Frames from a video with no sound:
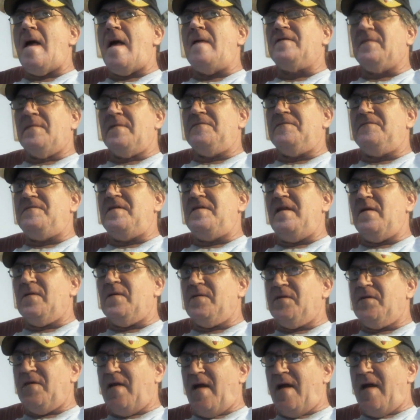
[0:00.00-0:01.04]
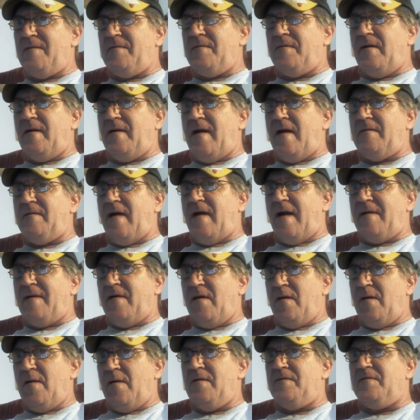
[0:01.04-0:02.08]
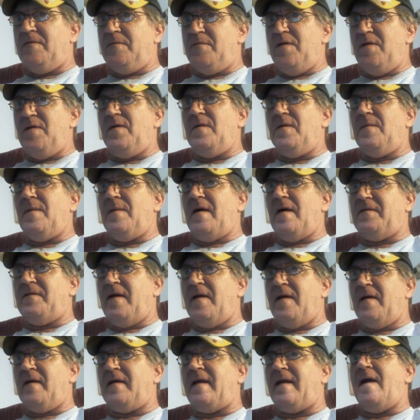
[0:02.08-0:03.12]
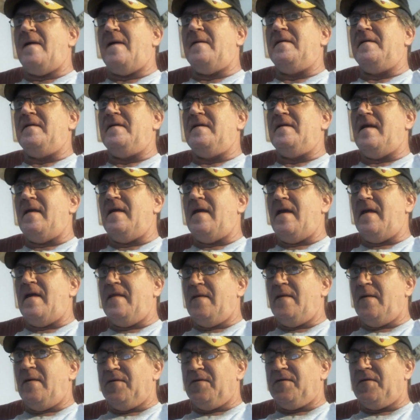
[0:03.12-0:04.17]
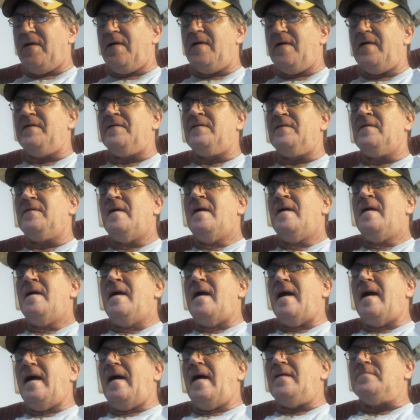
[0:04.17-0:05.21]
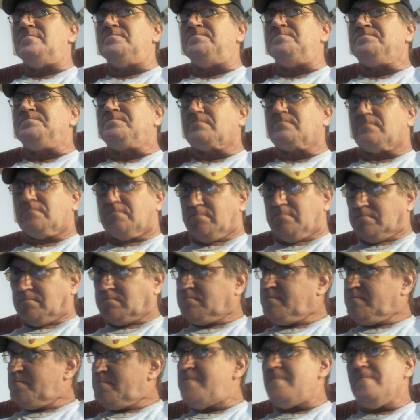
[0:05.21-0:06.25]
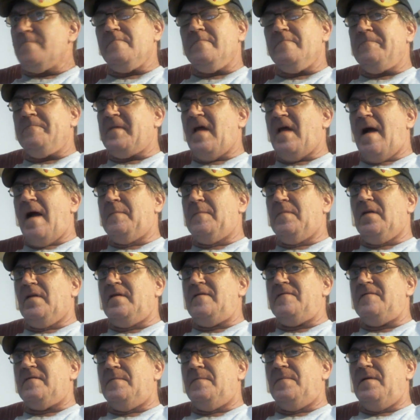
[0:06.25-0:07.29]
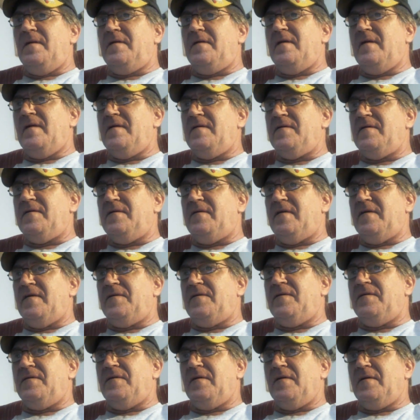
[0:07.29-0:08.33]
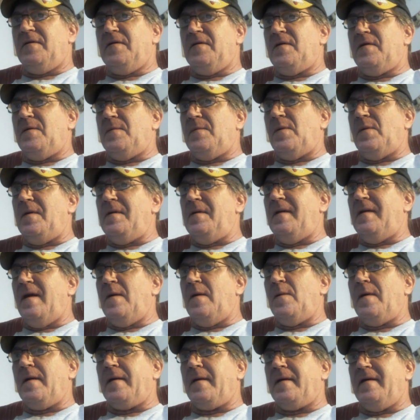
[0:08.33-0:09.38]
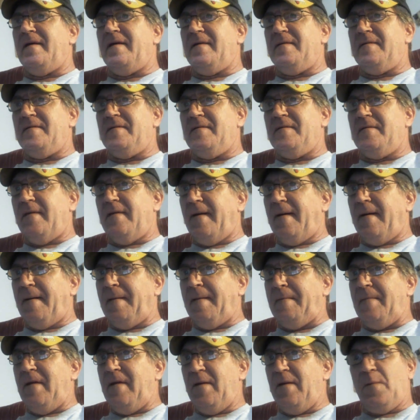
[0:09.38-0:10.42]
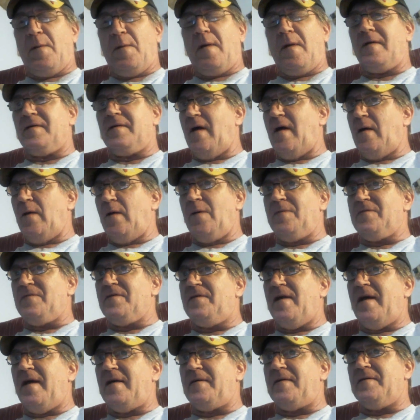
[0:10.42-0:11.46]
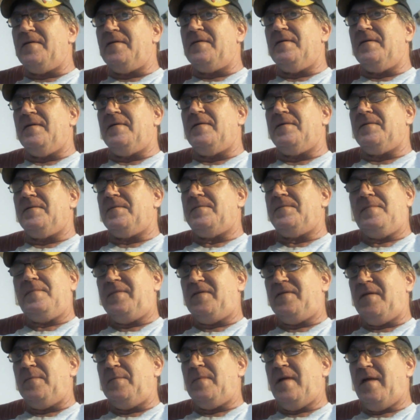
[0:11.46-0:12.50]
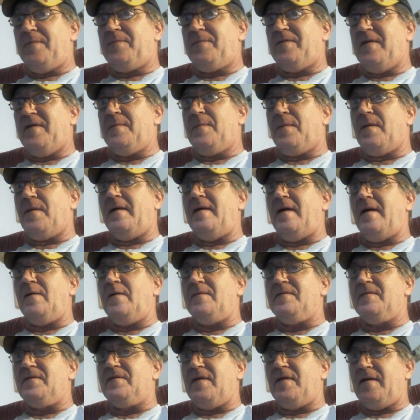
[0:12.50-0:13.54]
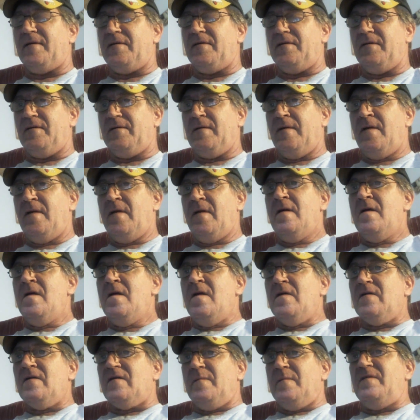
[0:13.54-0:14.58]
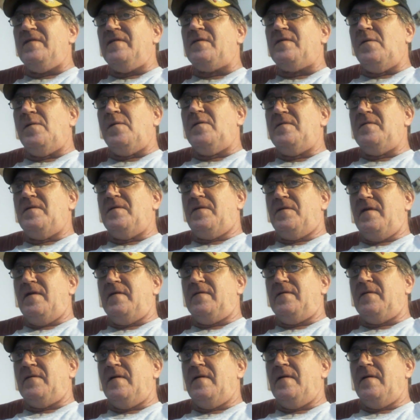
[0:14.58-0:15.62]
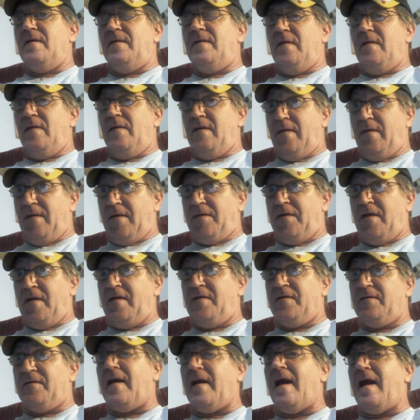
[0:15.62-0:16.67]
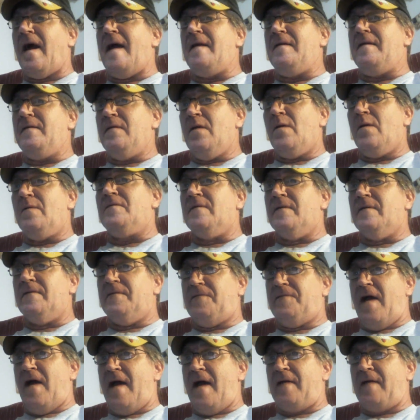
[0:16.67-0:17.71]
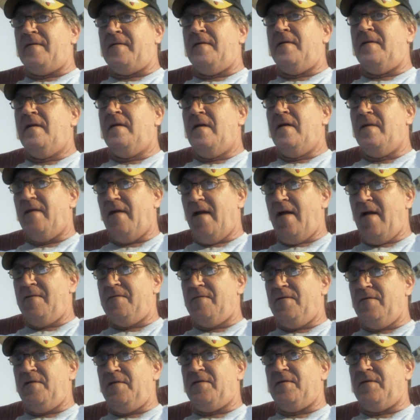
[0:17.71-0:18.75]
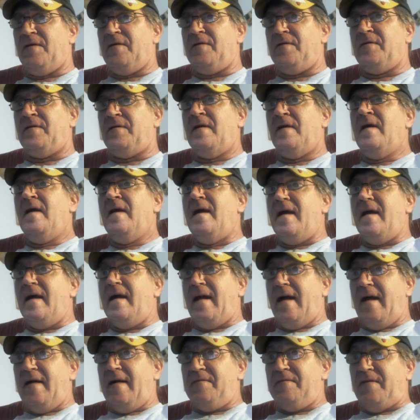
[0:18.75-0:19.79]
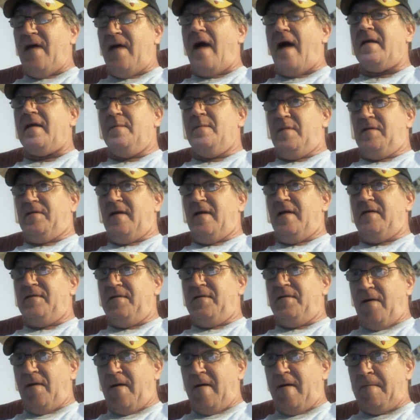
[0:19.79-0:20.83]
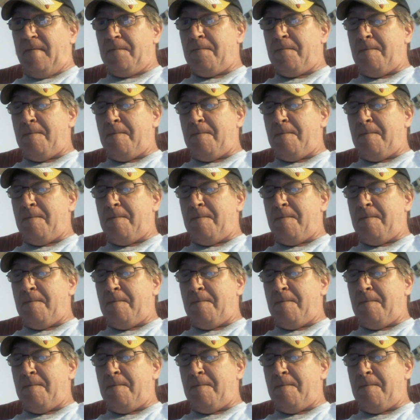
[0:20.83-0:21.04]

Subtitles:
Some of the videos that I've heard from you about Tarrant County and those areas, um, I believe it because this is the good old boy network, and it works all over Texas. It's in play all over Texas. So let me just go over your things, the things that I know for a fact that I have researched and I have documentation on.